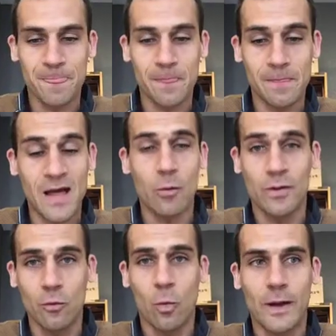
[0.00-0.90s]
now in
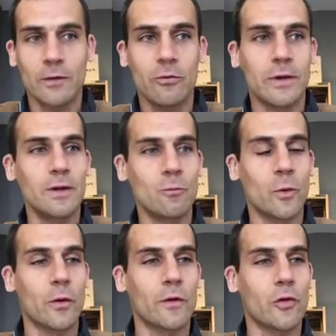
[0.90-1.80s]
the winery,
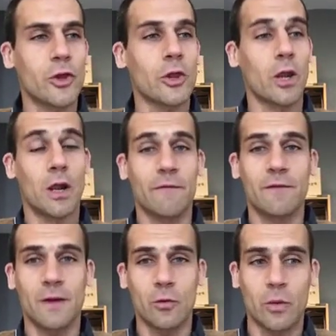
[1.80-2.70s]
we also change a lot of
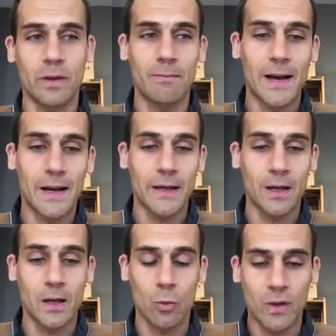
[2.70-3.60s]
things with
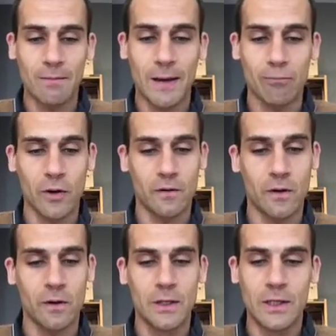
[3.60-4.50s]
my
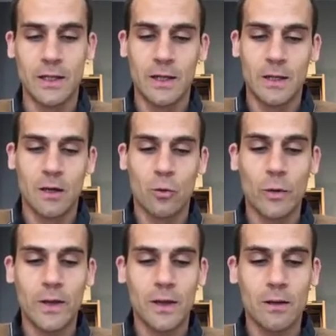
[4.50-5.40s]
brother.
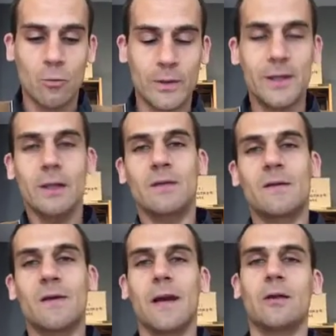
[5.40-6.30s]
We didn't
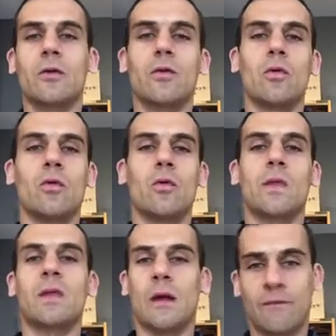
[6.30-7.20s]
decide to
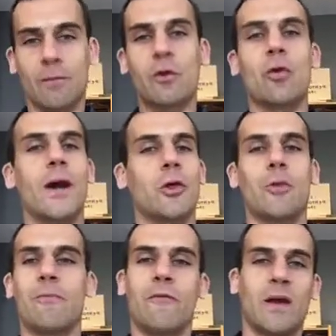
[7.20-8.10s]
start from scratch,
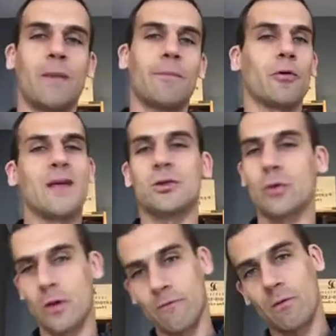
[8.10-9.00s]
for example, to get
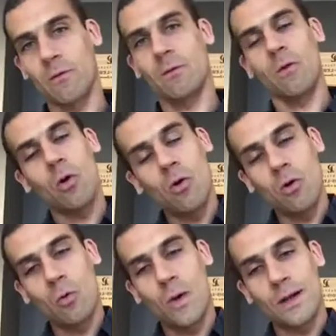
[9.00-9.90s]
rid of all
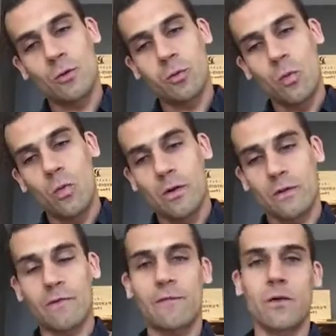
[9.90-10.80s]
what
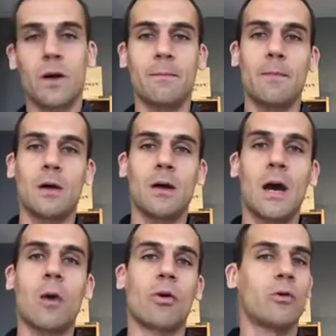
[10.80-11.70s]
was from
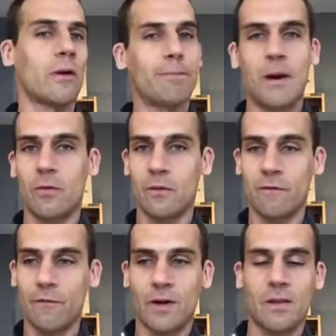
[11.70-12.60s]
our grandparents,
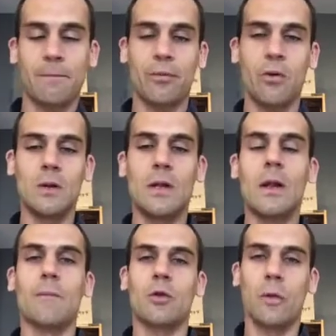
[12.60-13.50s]
for example,
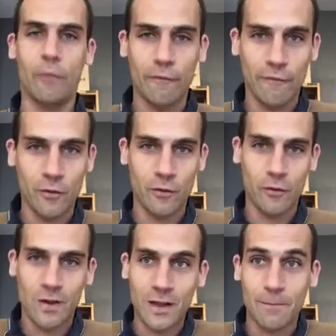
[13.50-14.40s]
but we preferred to
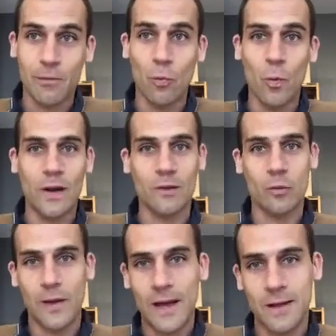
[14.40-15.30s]
keep what
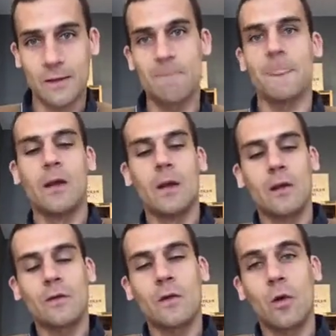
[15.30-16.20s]
we had.
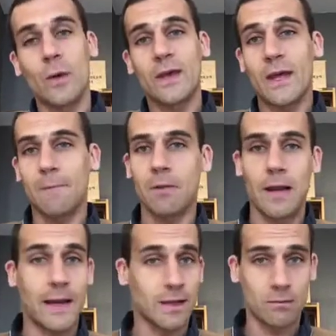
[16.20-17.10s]
So we kept
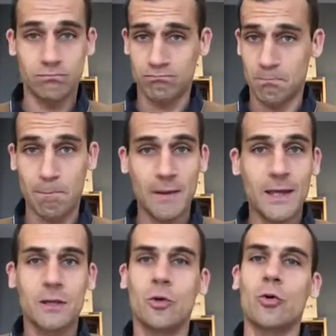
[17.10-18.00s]
like
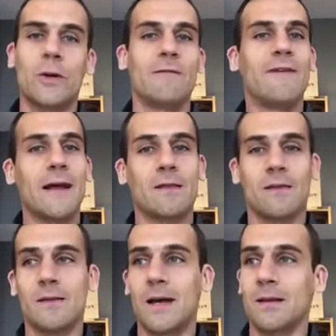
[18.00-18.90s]
big concrete
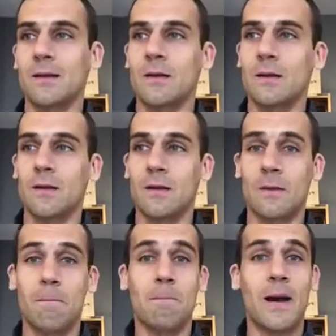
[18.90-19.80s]
vats that
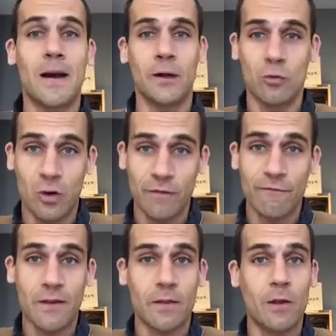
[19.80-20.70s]
my
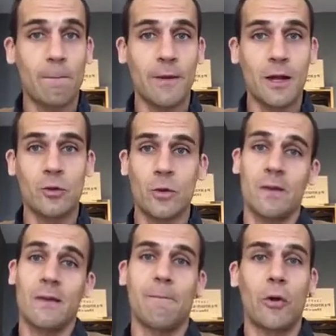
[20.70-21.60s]
grandfather built with
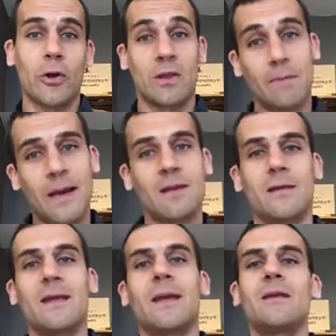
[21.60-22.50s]
his employees back in the
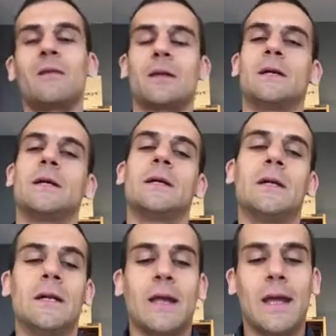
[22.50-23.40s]
days.
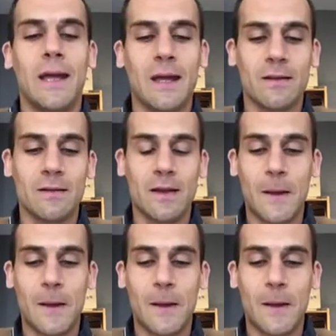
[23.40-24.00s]
And